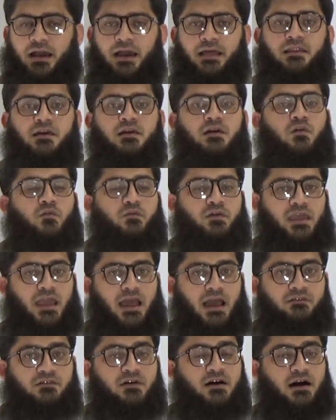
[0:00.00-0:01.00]
and we
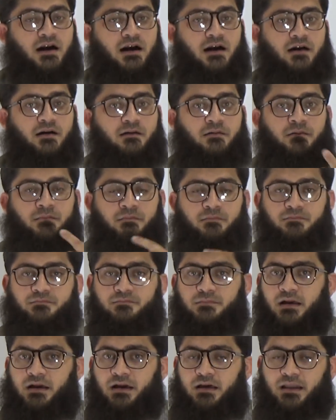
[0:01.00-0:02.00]
have uh, um,
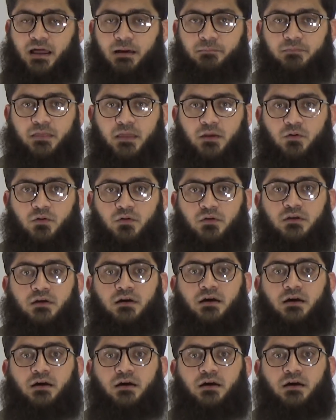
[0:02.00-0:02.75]
uh, Ramdev,